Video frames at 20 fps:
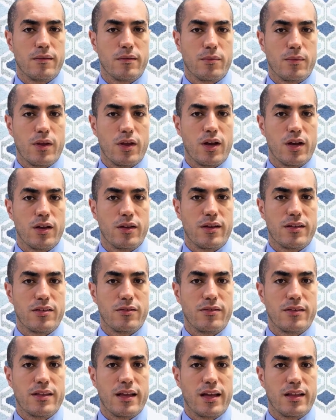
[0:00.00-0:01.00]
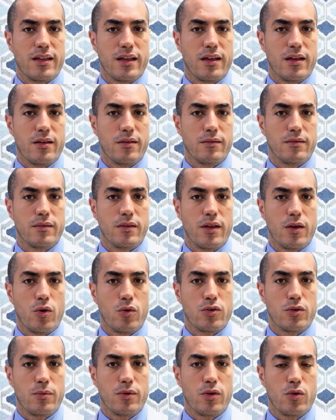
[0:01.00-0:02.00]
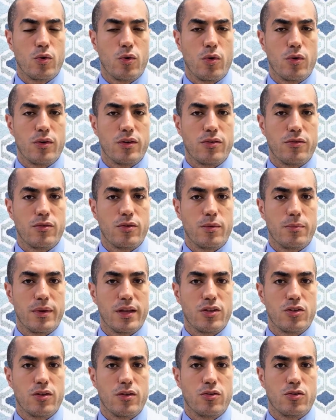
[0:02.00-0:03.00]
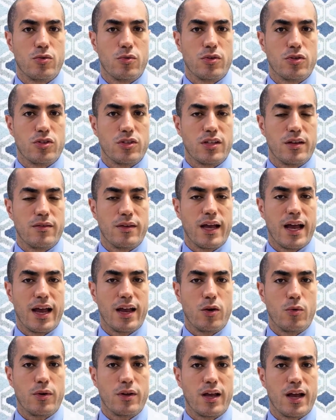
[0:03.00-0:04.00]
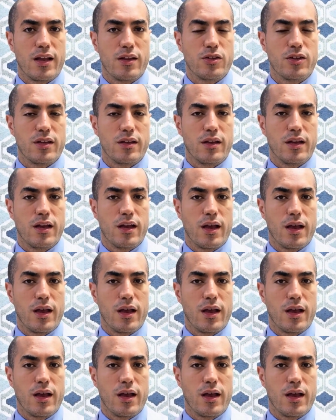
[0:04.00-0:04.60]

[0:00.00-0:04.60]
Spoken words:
Regardless of the technique, the ultimate goal is for the patient to achieve adequate hygiene,